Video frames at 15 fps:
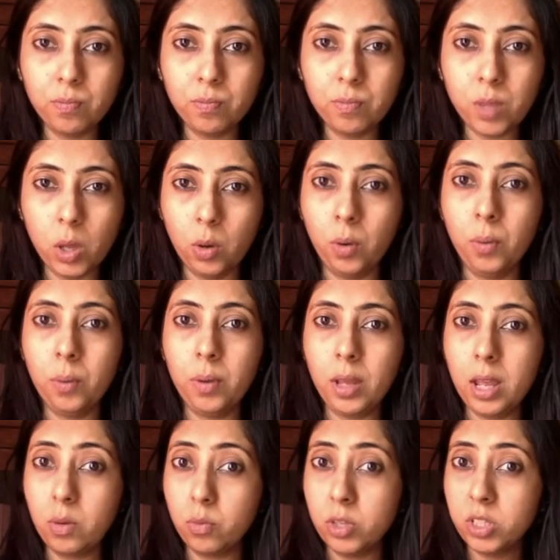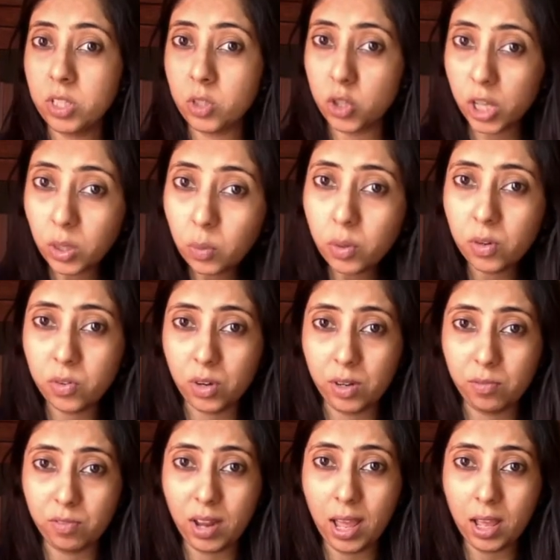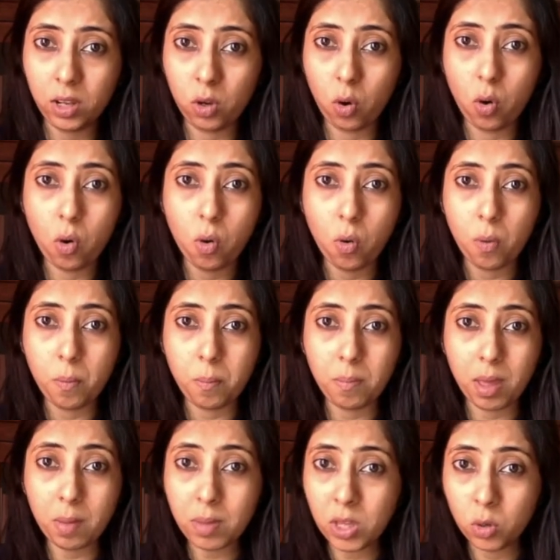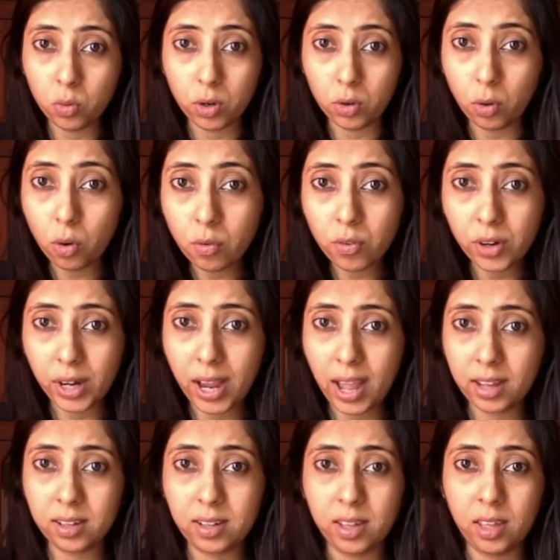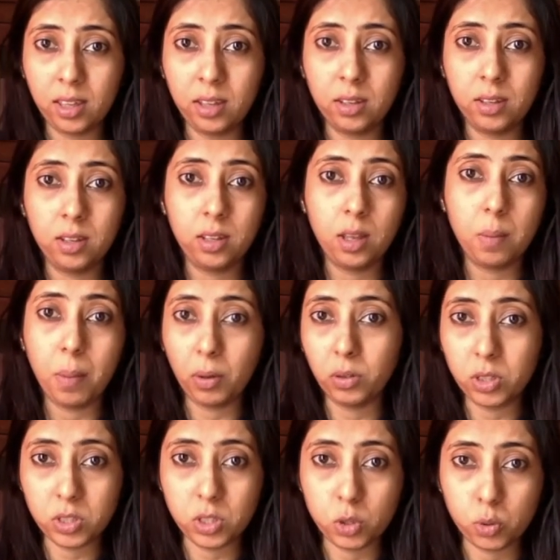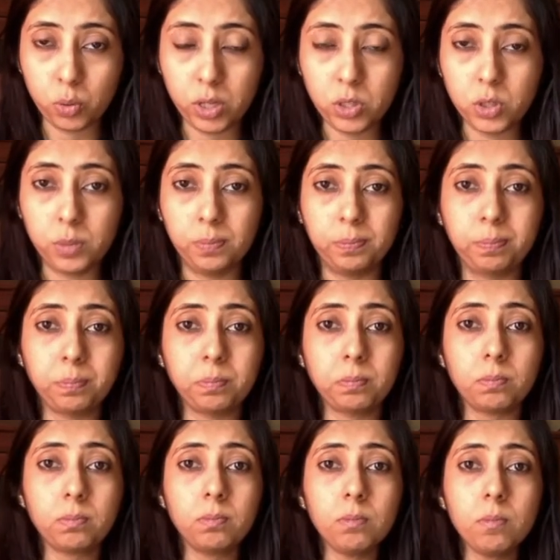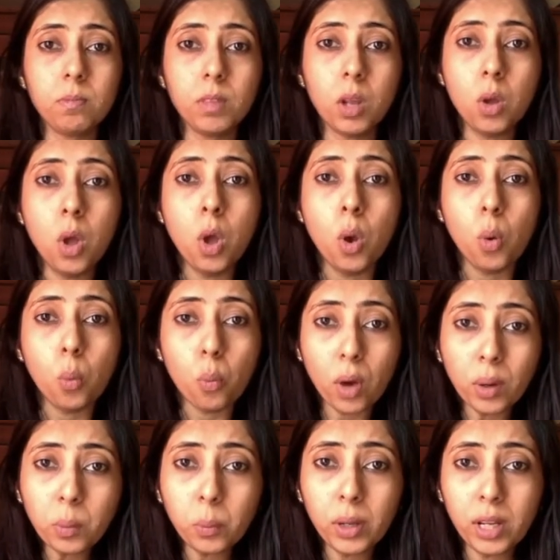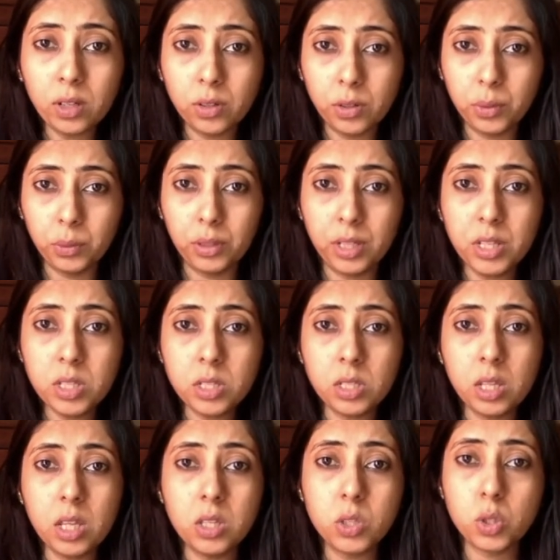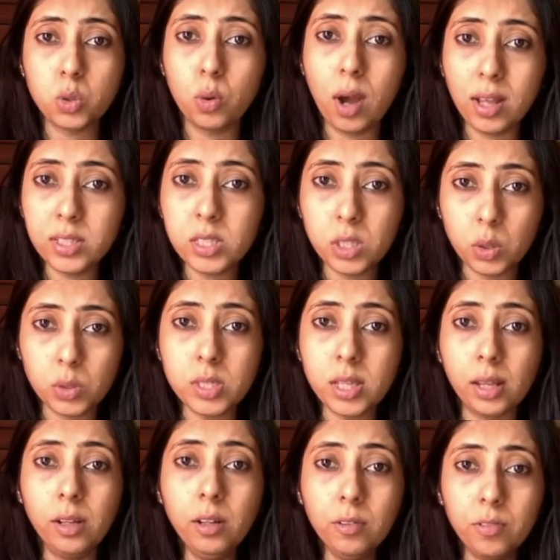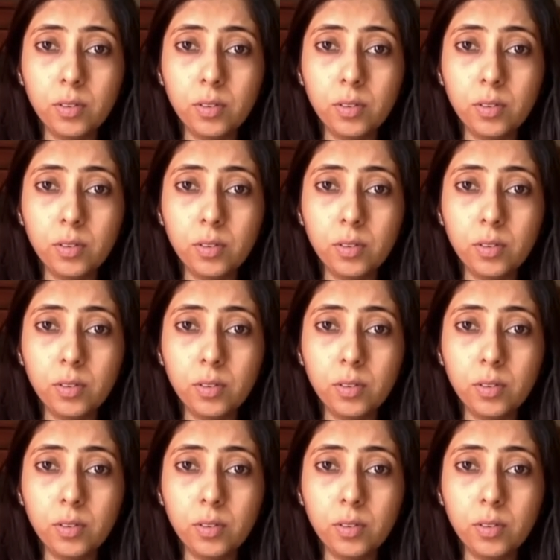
you know, it was a genuine red flag, or maybe you were overreacting about the situation? One way to do this is to ask yourself,